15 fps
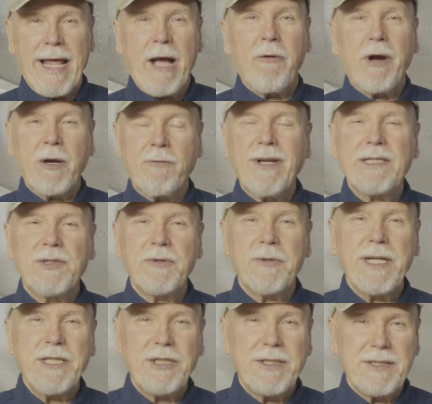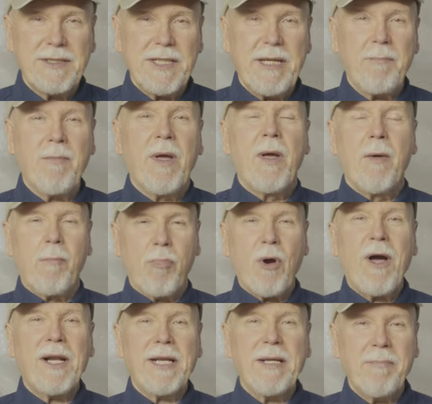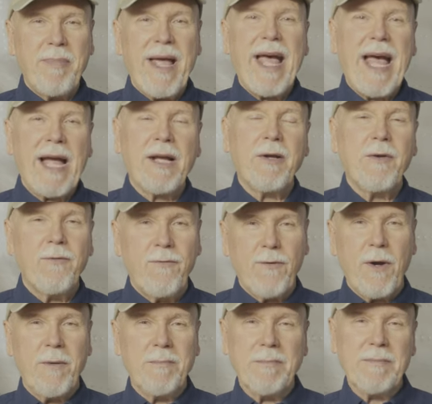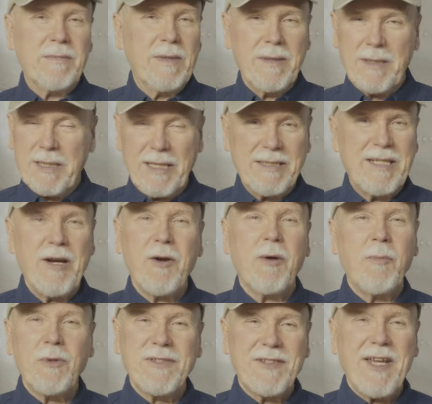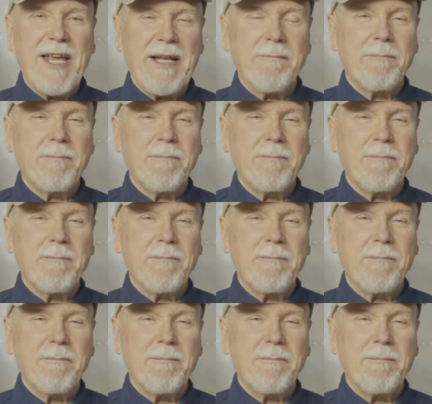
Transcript: how our restorations team brought it back from a terrible state.